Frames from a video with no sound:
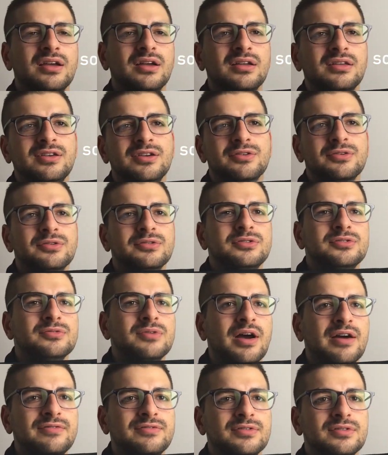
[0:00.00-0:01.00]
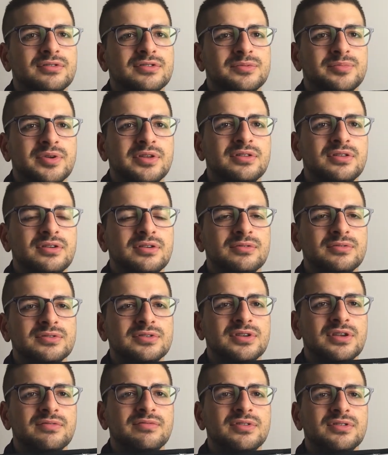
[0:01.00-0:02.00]
a year or two after this painting was
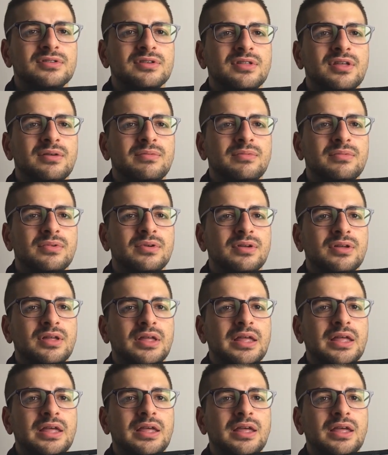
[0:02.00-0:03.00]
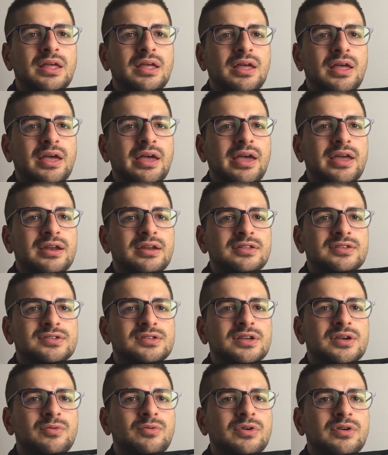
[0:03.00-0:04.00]
given to them. And it's
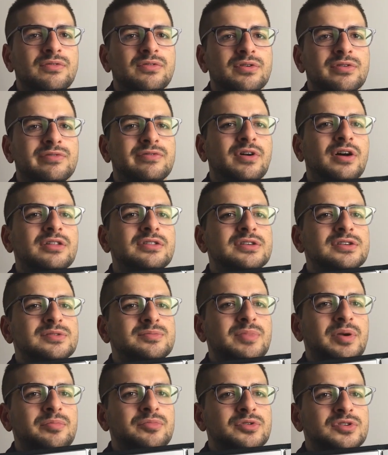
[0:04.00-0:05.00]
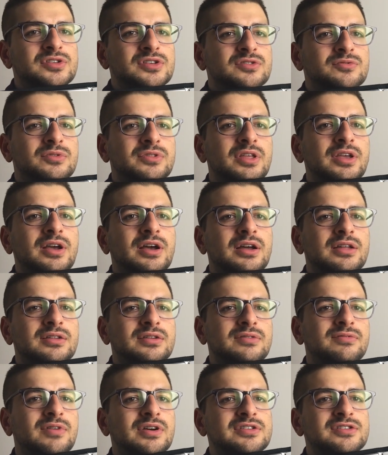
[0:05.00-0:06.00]
one of their fondest memories is when they cut
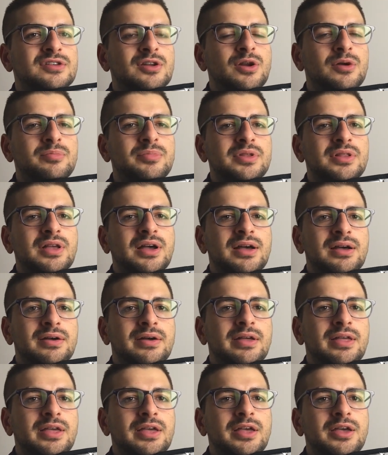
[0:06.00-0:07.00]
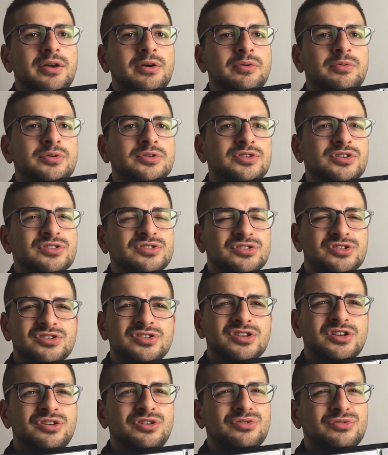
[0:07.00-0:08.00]
the Vasilopita, which is
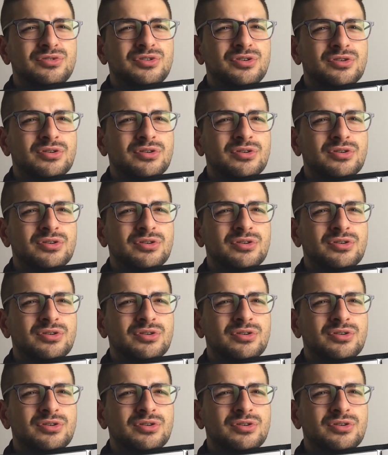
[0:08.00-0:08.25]
just a New